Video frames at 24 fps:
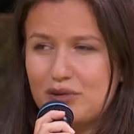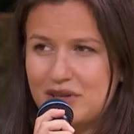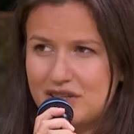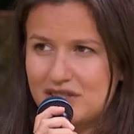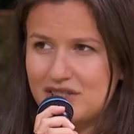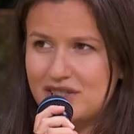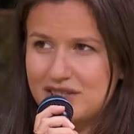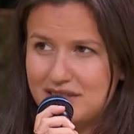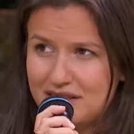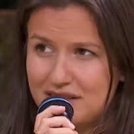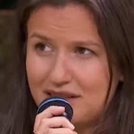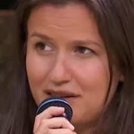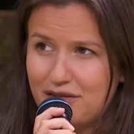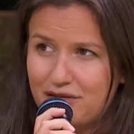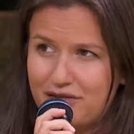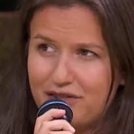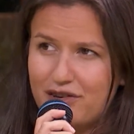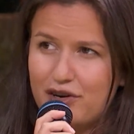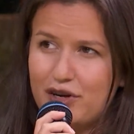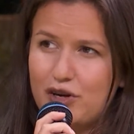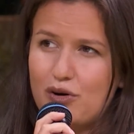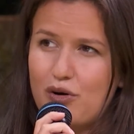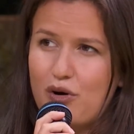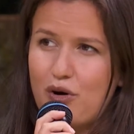locations that are
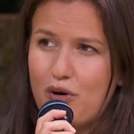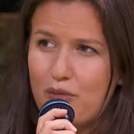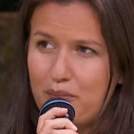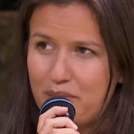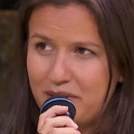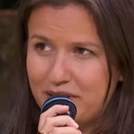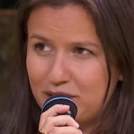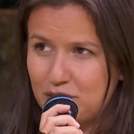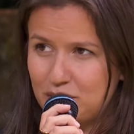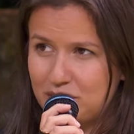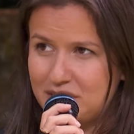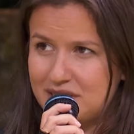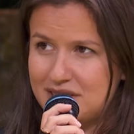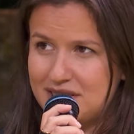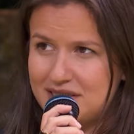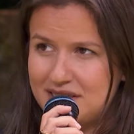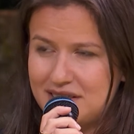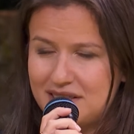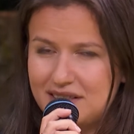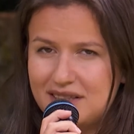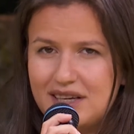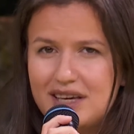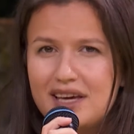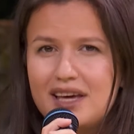very open to the
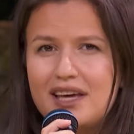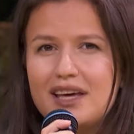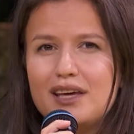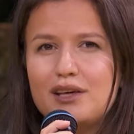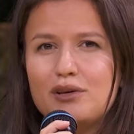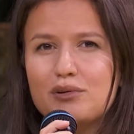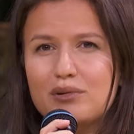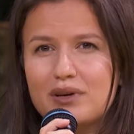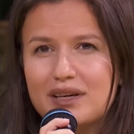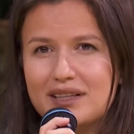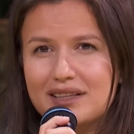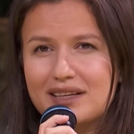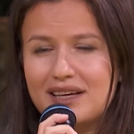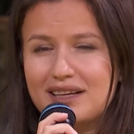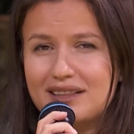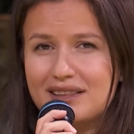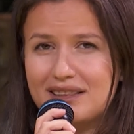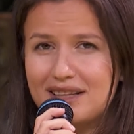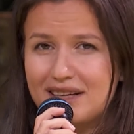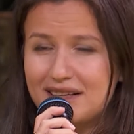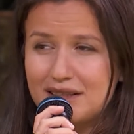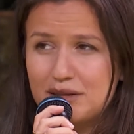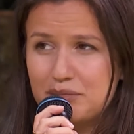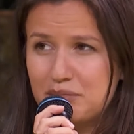sea, you can get
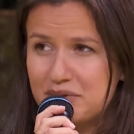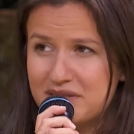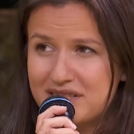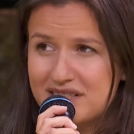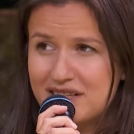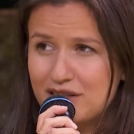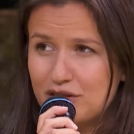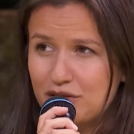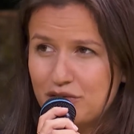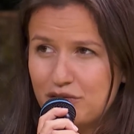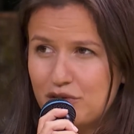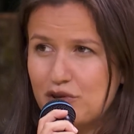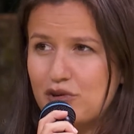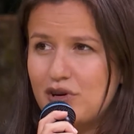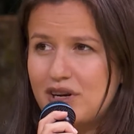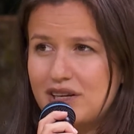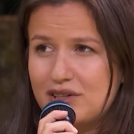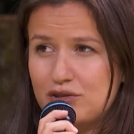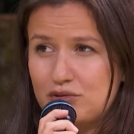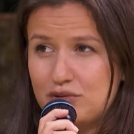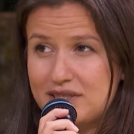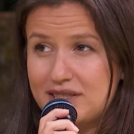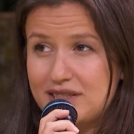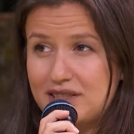90% of your
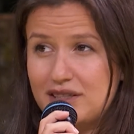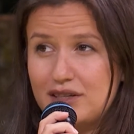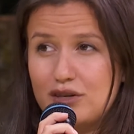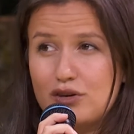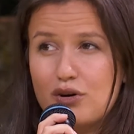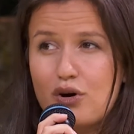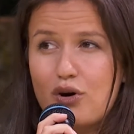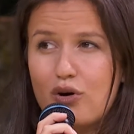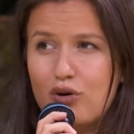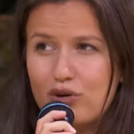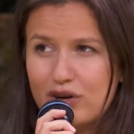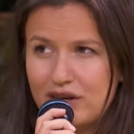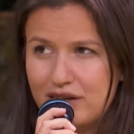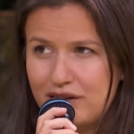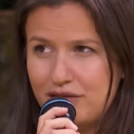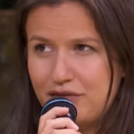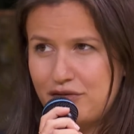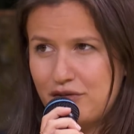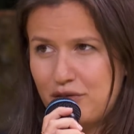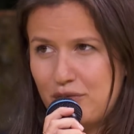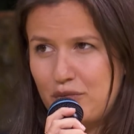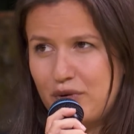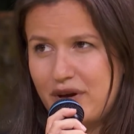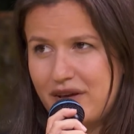electricity only
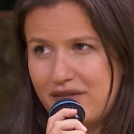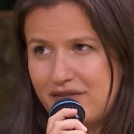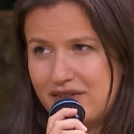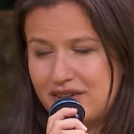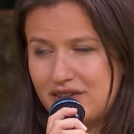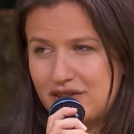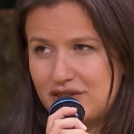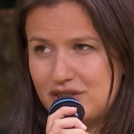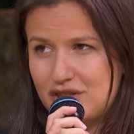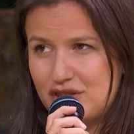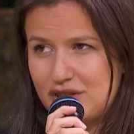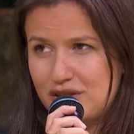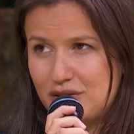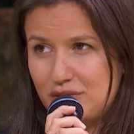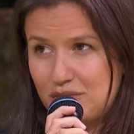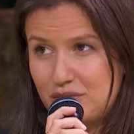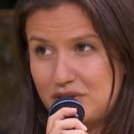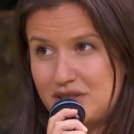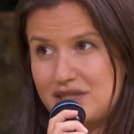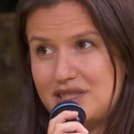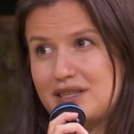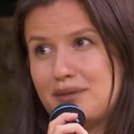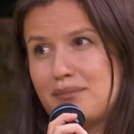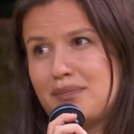from wave energy,
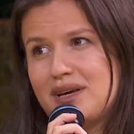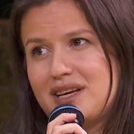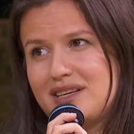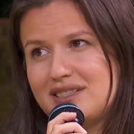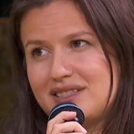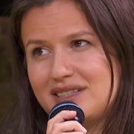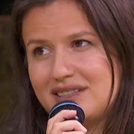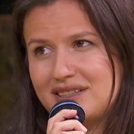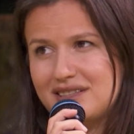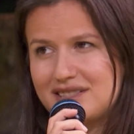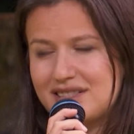which is amazing.